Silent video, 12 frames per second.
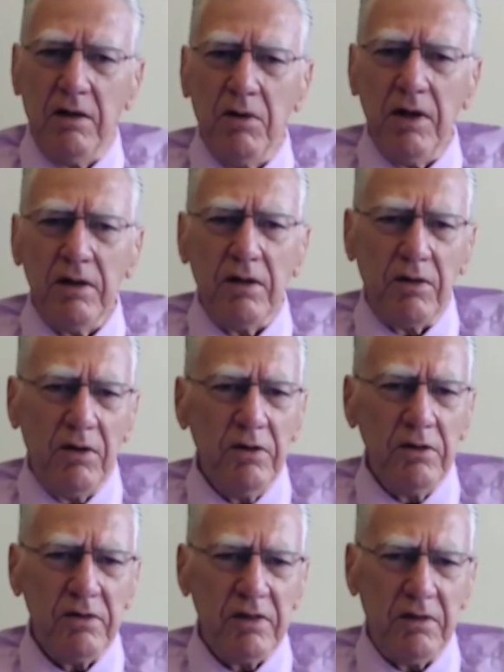Well,
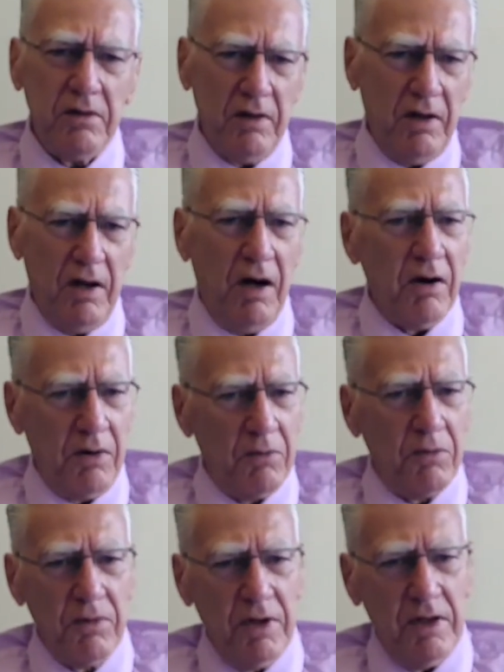those
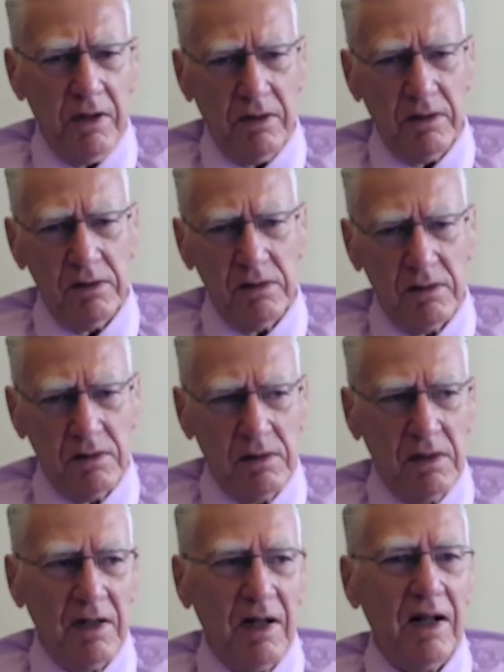are real,
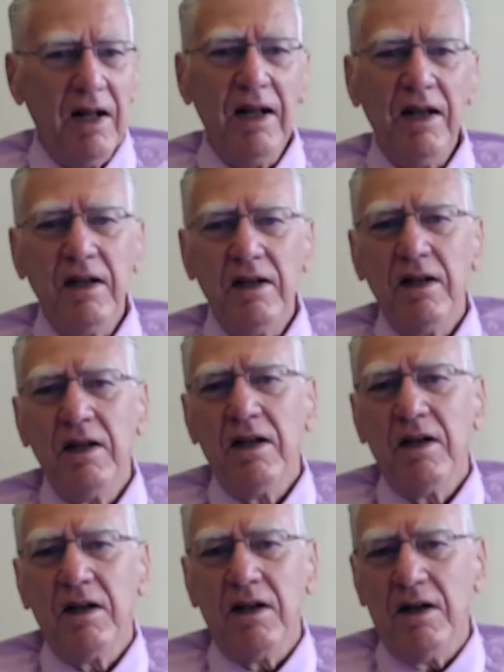and
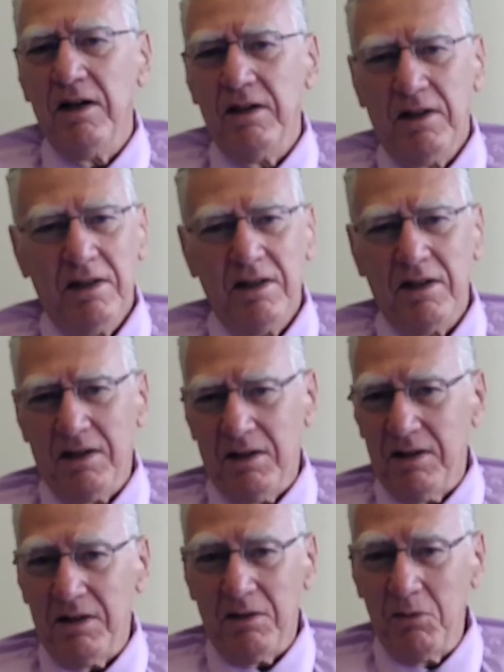
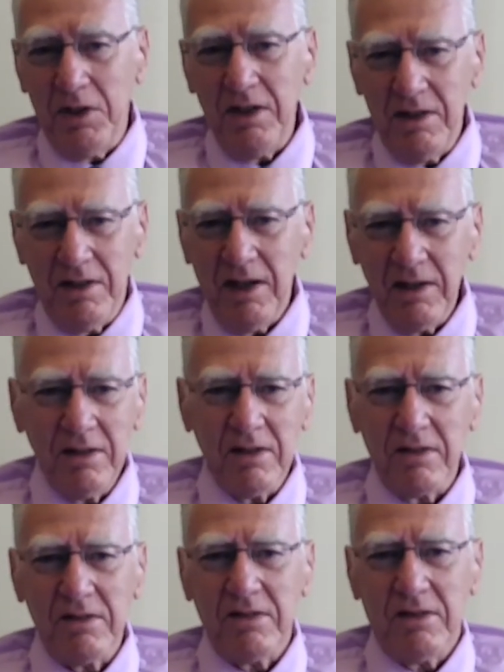we
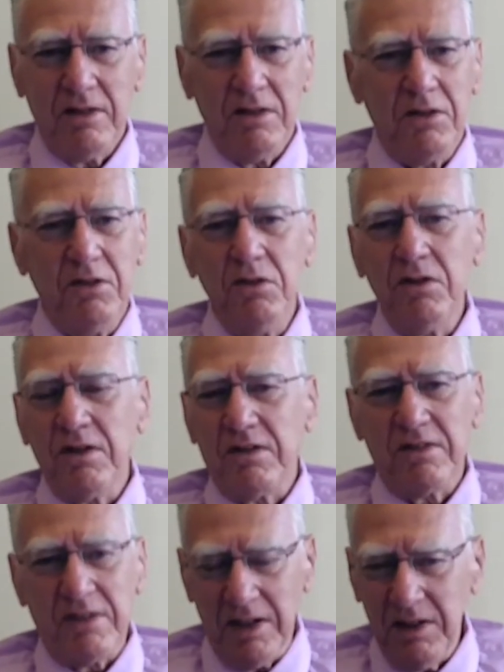dentists do the
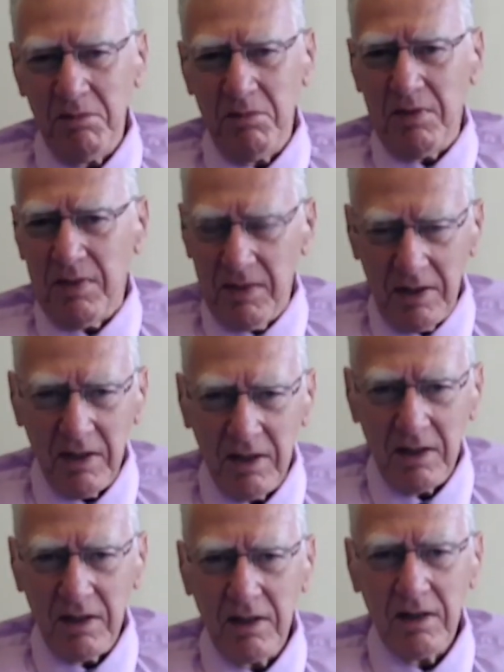same
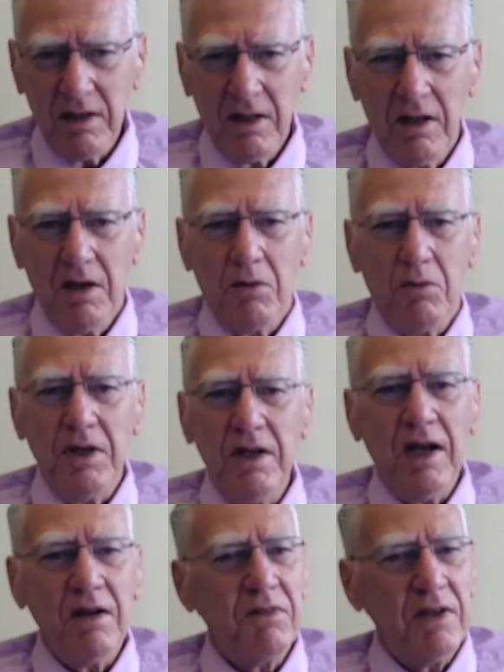thing. We
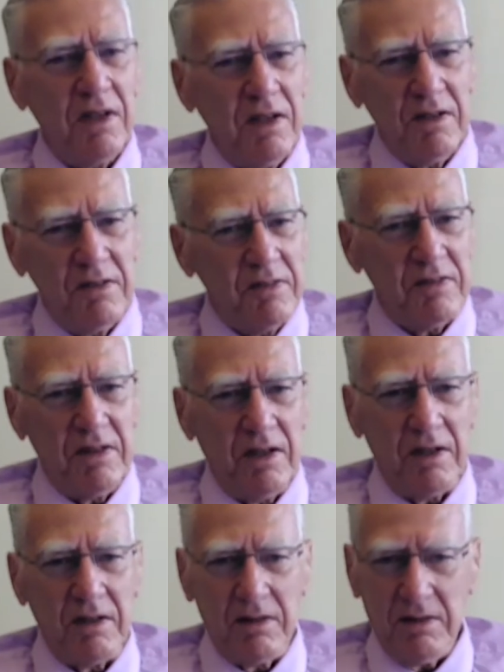have an
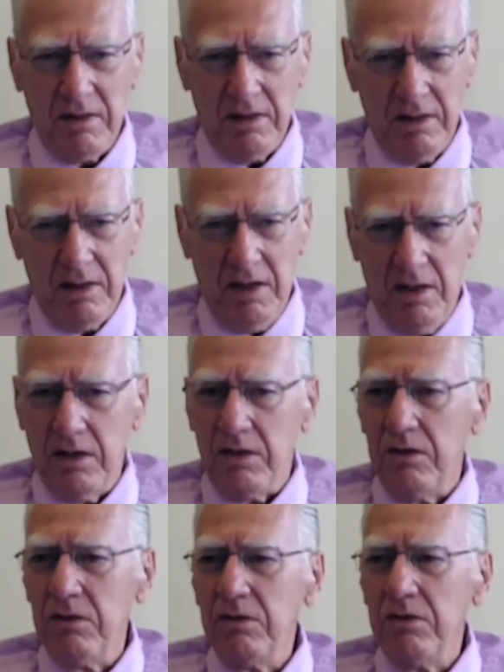instinct.
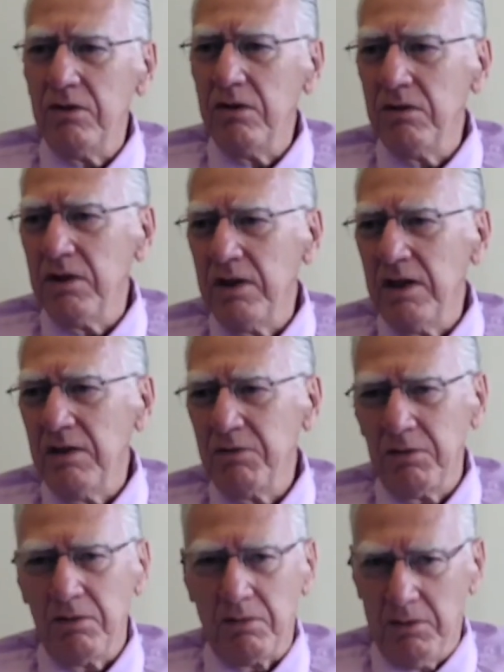You do enough
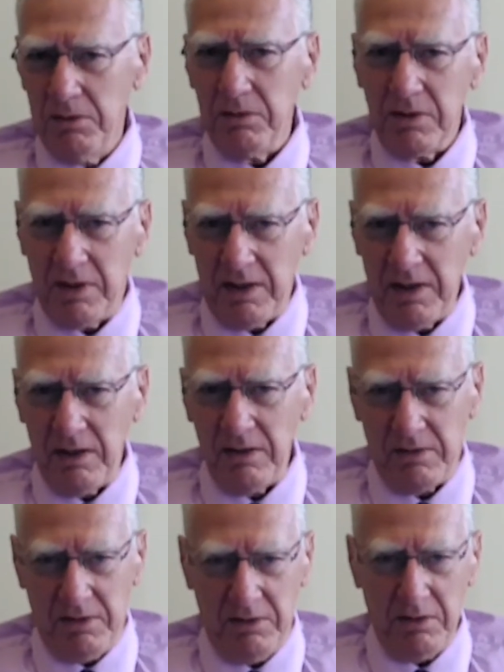root canals
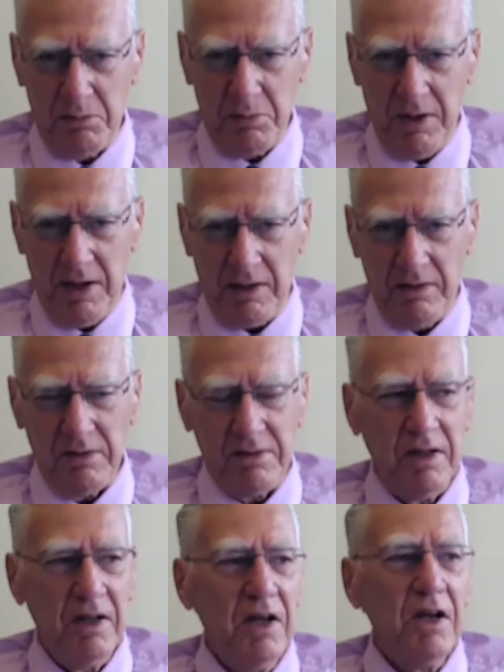in your practice,
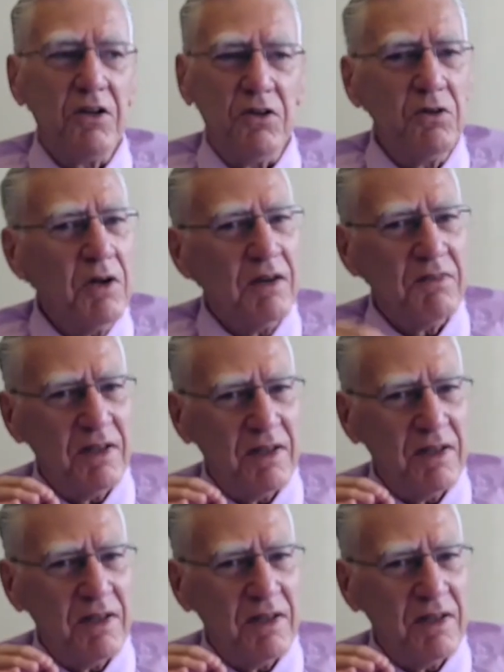you have